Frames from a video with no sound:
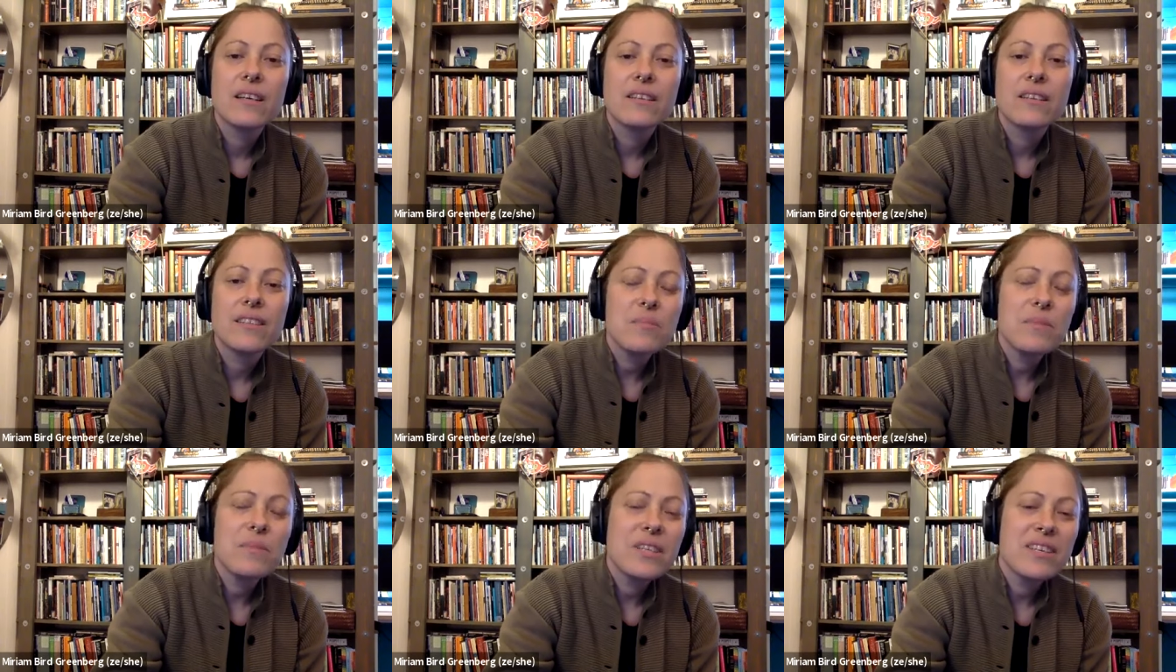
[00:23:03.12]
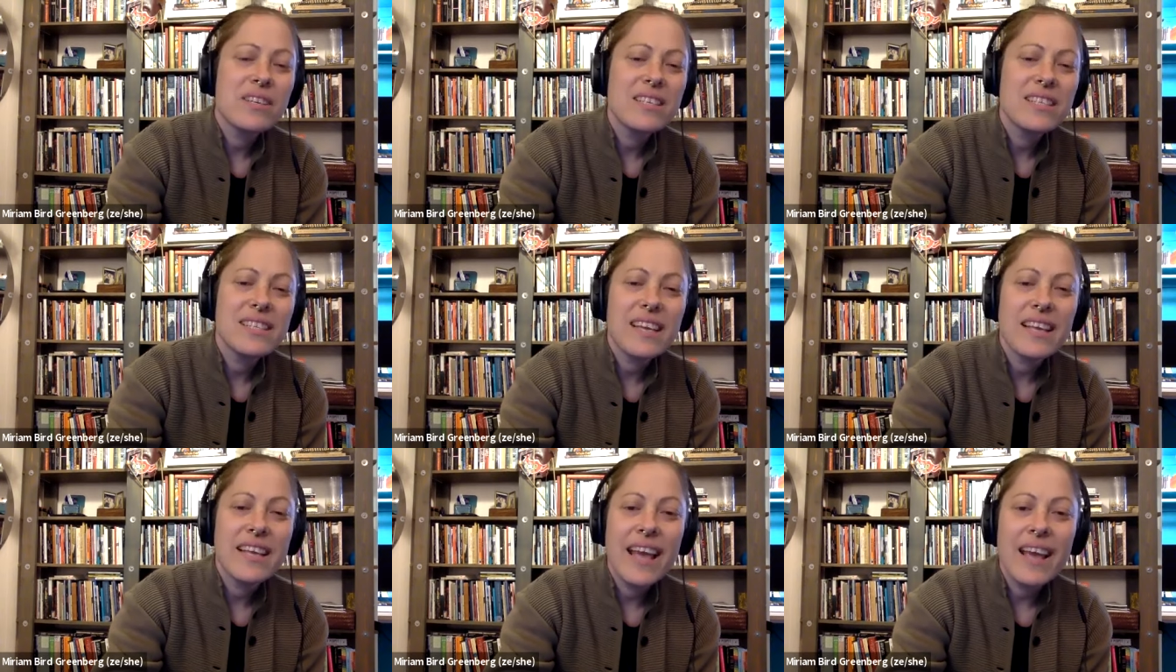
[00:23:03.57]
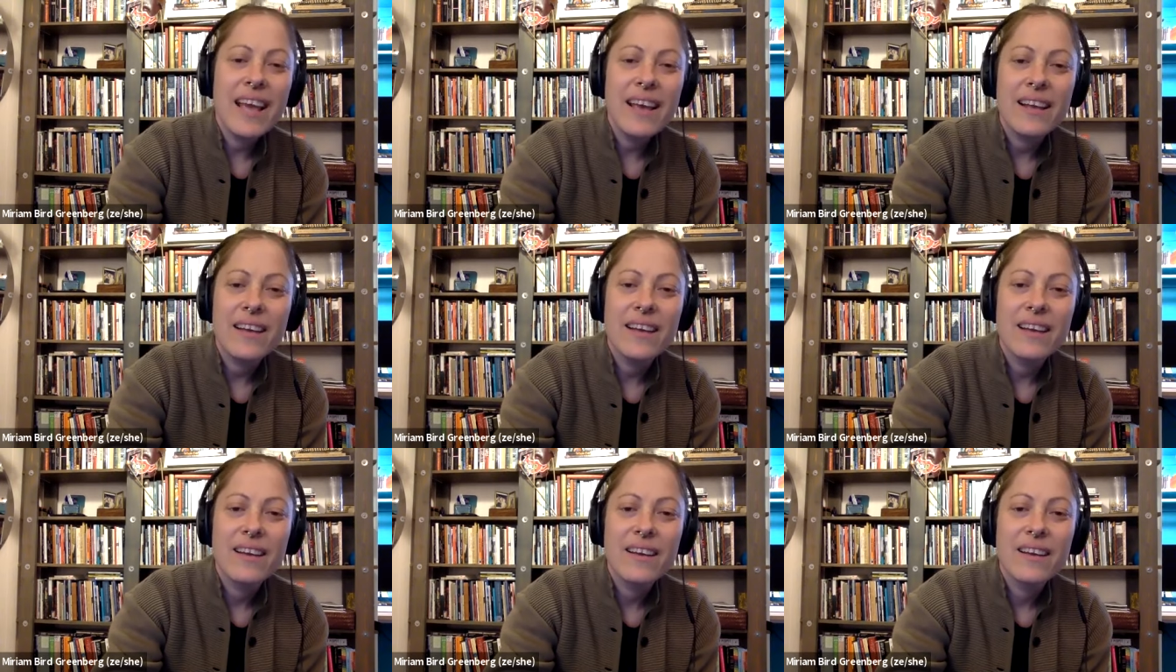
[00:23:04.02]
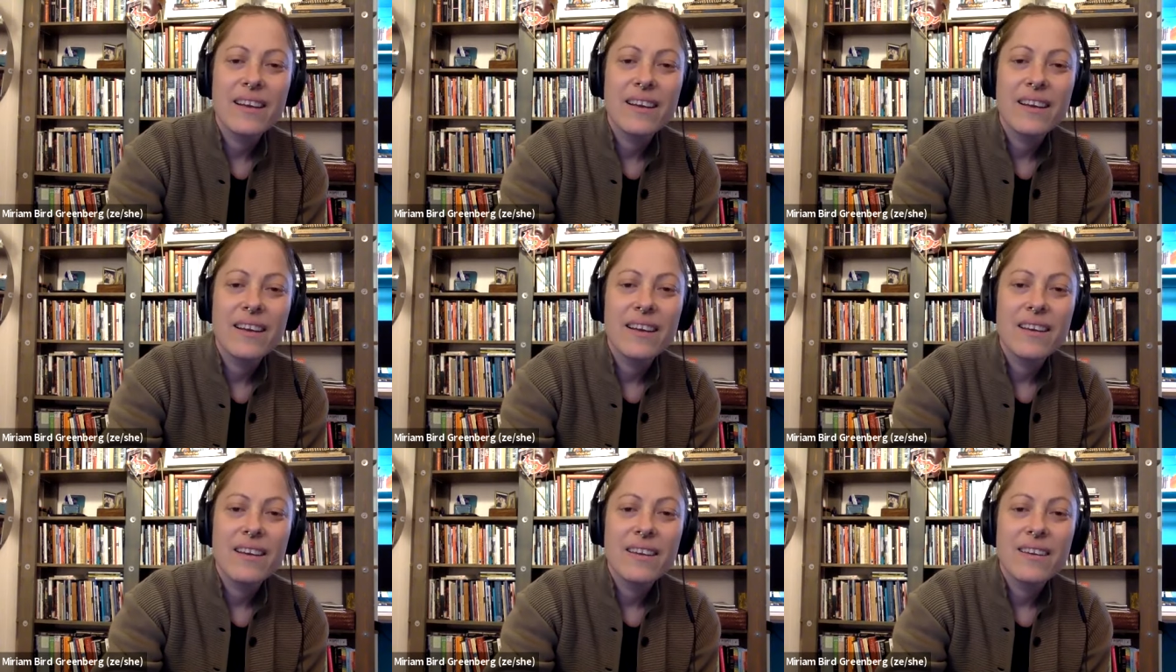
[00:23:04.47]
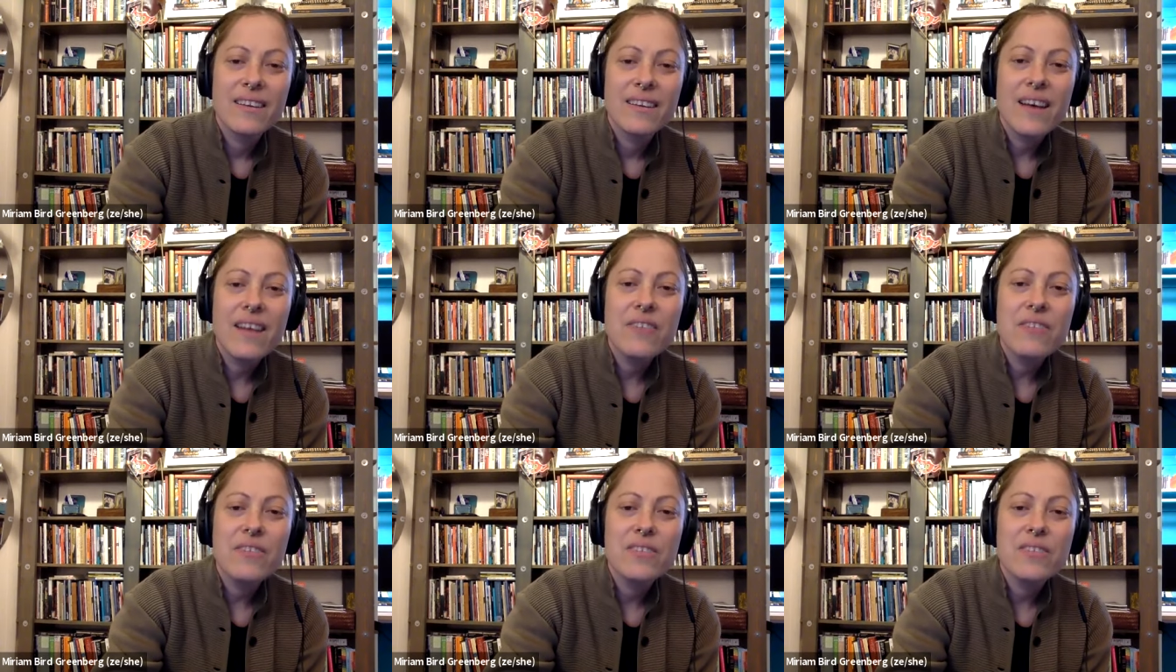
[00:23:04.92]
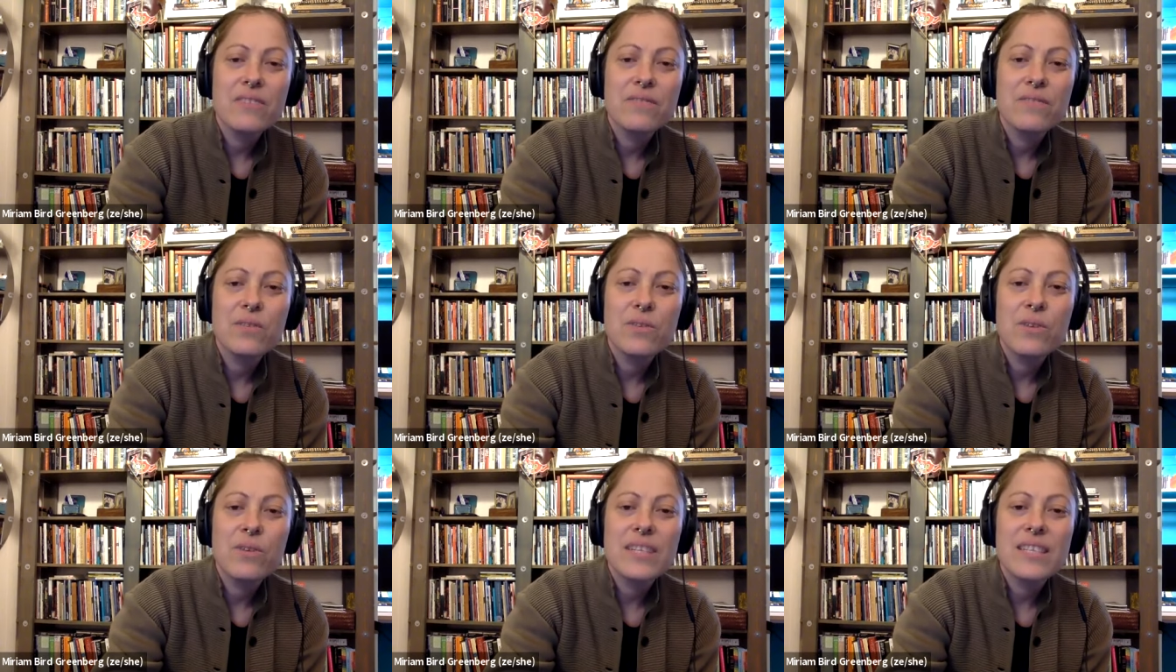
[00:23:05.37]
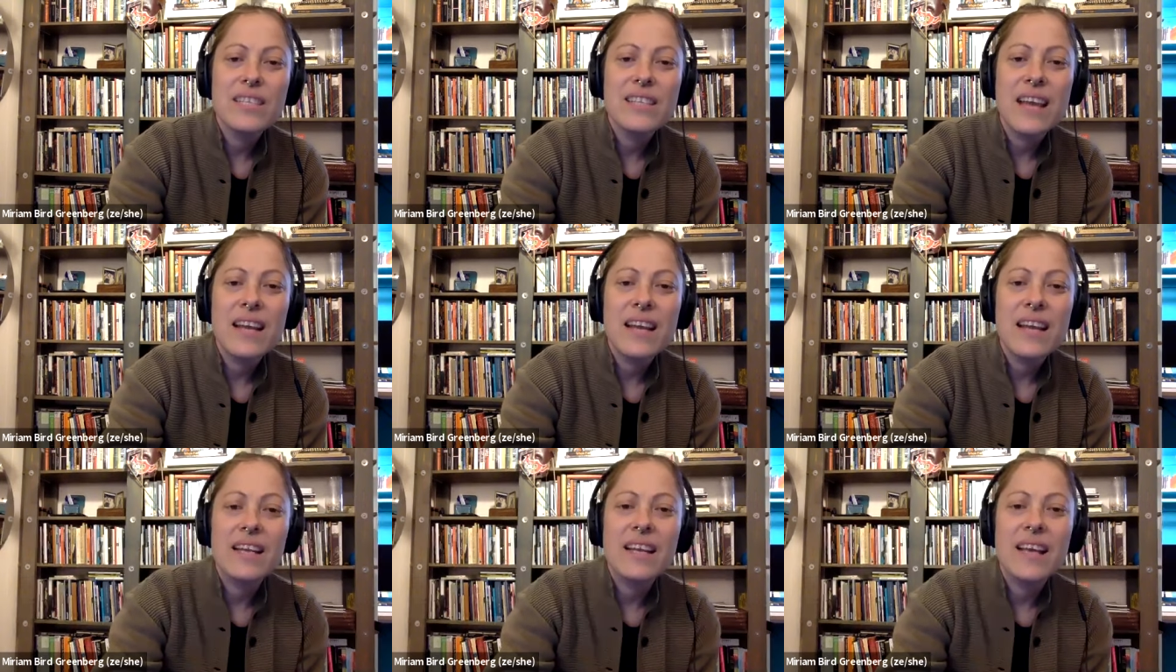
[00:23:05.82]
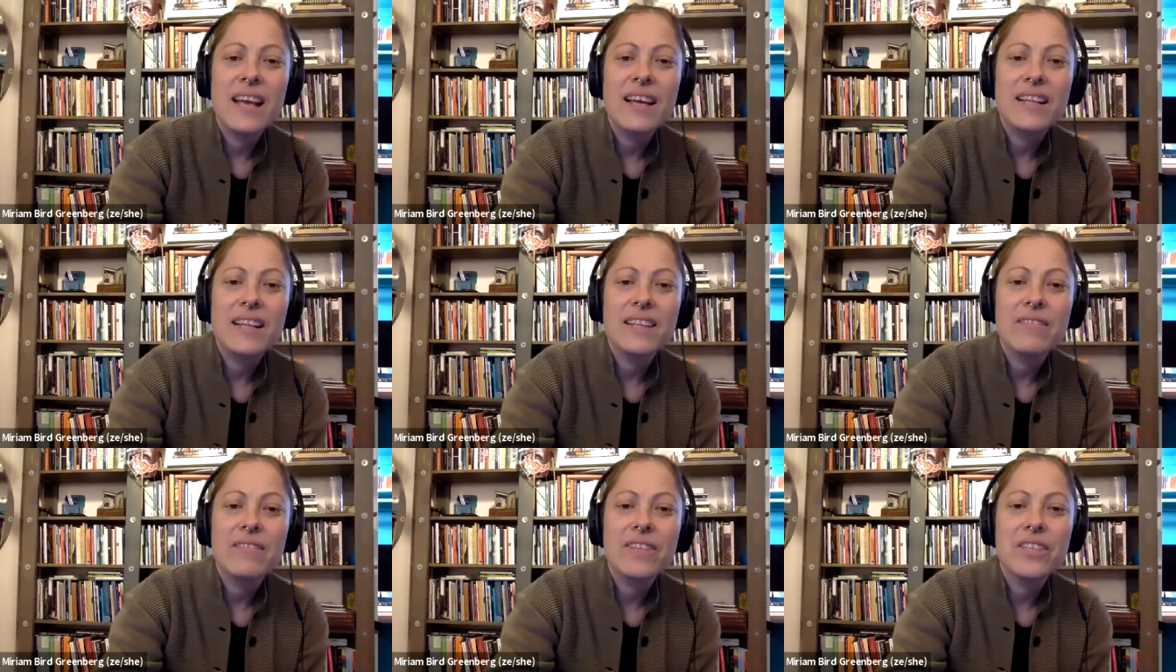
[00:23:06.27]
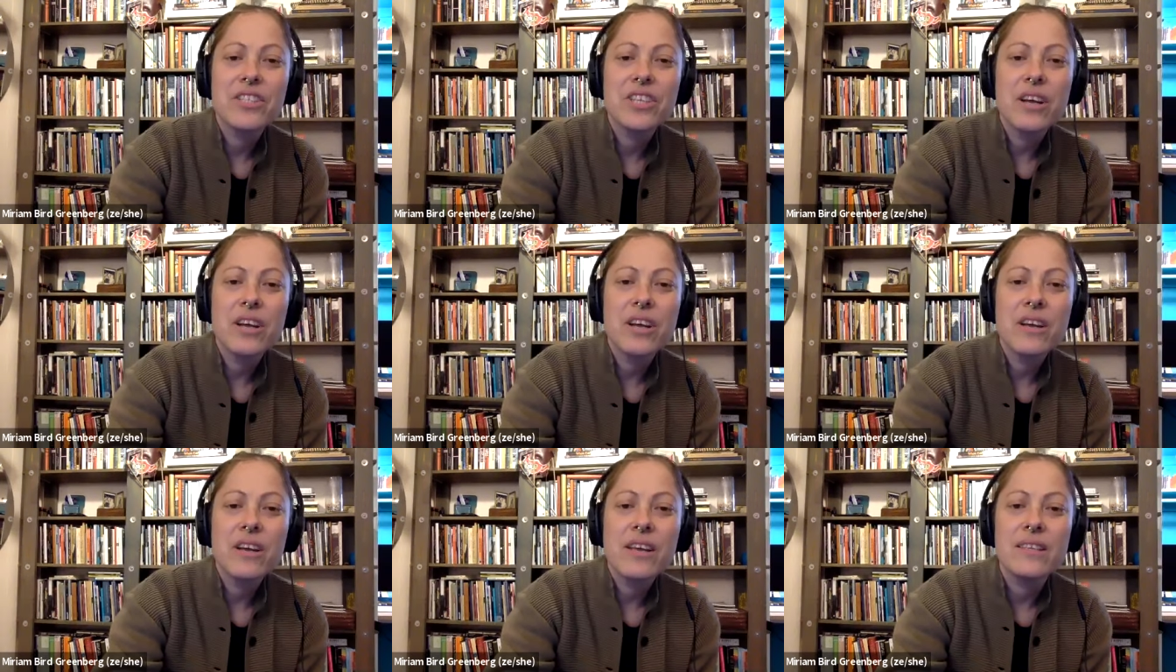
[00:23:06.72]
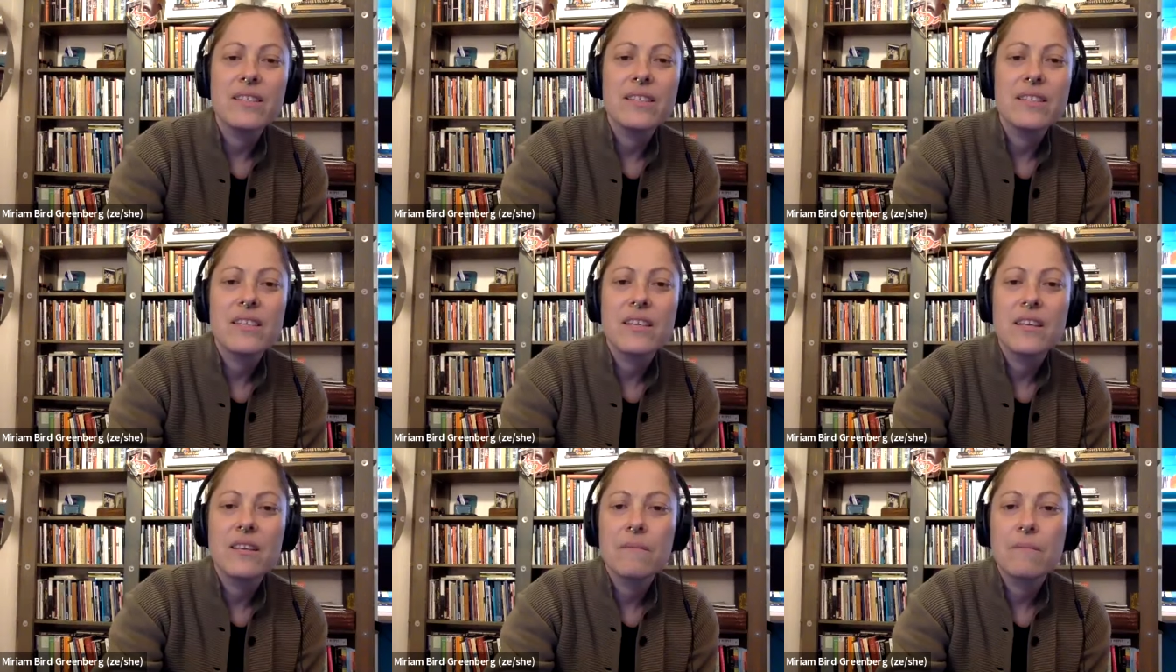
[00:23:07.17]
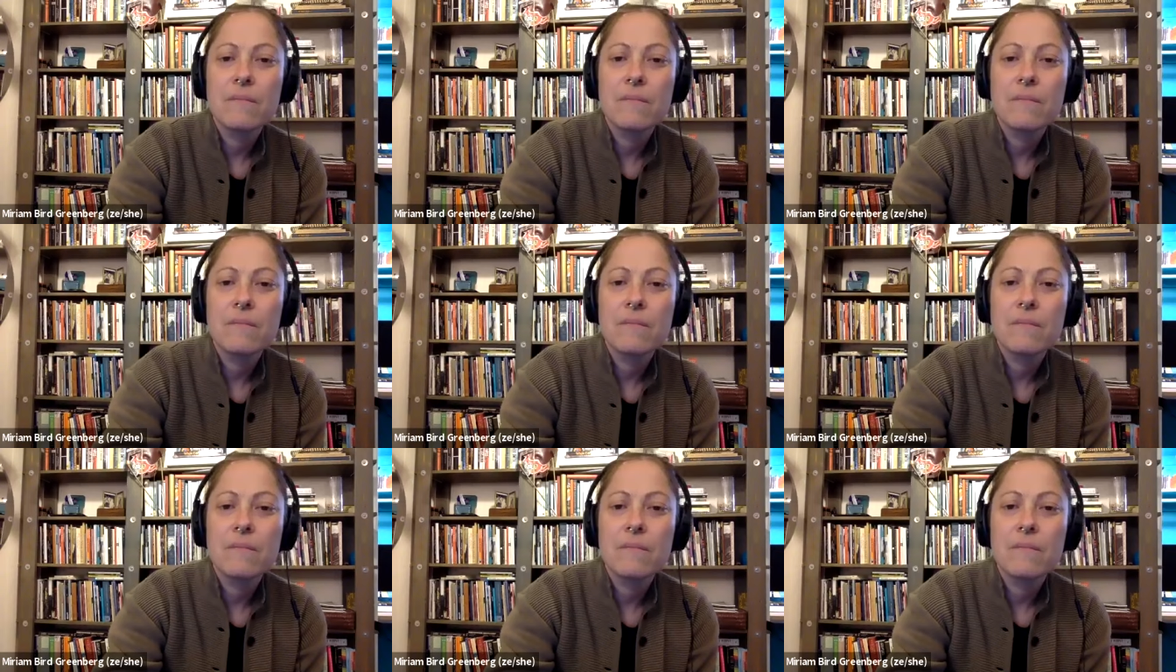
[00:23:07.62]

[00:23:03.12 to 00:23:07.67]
just because they can, others a Florence Nightingale of the junkies.